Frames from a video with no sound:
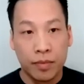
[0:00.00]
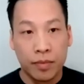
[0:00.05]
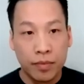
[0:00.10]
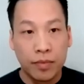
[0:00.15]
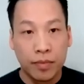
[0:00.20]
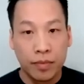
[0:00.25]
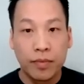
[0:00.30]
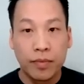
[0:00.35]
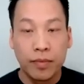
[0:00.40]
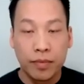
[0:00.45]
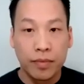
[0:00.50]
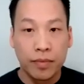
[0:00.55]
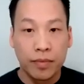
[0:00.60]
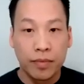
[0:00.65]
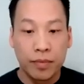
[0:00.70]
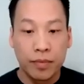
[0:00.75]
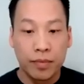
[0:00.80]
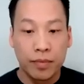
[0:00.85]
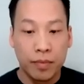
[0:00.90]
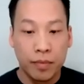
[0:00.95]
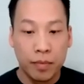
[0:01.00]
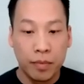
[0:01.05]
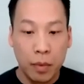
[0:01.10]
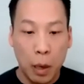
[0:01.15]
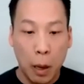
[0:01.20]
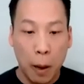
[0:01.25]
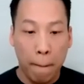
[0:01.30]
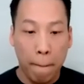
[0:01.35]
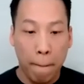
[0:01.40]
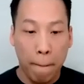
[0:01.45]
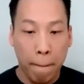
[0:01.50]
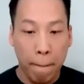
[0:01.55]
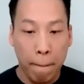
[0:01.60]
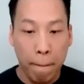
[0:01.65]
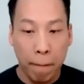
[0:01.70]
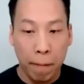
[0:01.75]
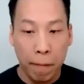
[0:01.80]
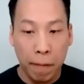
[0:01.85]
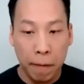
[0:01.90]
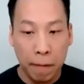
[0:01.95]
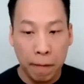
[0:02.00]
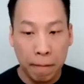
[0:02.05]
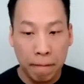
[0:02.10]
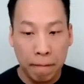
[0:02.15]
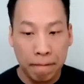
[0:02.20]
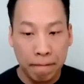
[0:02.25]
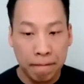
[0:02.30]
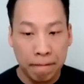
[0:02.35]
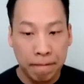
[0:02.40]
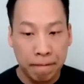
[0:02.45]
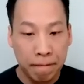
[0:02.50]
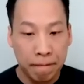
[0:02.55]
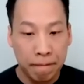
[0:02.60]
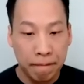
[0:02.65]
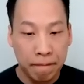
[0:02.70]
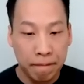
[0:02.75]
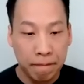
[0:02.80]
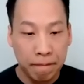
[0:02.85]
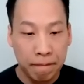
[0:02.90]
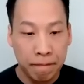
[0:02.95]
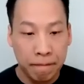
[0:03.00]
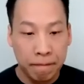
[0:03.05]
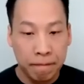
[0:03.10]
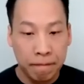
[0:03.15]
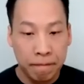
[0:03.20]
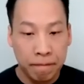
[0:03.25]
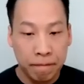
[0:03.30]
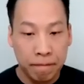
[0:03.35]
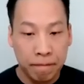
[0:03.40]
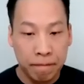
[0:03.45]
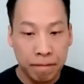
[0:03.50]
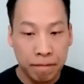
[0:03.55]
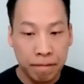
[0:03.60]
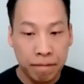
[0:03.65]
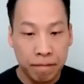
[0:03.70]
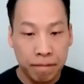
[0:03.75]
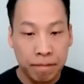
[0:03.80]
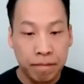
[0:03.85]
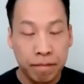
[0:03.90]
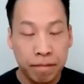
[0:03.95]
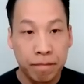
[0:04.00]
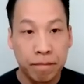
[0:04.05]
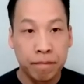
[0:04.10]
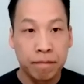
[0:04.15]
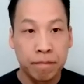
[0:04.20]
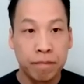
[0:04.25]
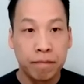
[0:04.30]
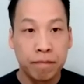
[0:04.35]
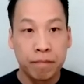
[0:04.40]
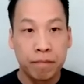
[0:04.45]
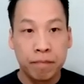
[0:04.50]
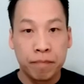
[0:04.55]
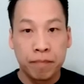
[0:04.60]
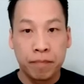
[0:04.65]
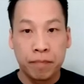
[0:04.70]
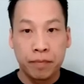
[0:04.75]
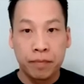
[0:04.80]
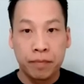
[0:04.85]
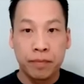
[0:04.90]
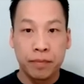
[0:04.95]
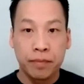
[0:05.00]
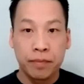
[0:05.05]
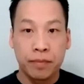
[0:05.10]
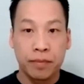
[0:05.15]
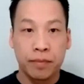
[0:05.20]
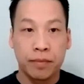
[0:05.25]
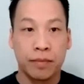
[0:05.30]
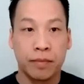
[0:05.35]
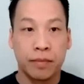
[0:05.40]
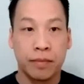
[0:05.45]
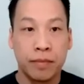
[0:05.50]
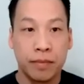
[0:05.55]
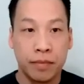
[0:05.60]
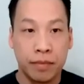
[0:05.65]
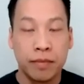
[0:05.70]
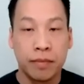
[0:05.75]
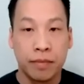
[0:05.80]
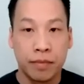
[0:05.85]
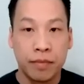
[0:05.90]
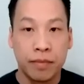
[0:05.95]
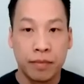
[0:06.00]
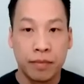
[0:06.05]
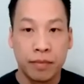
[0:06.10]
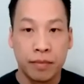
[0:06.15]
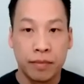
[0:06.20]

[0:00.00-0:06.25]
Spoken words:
(not speaking)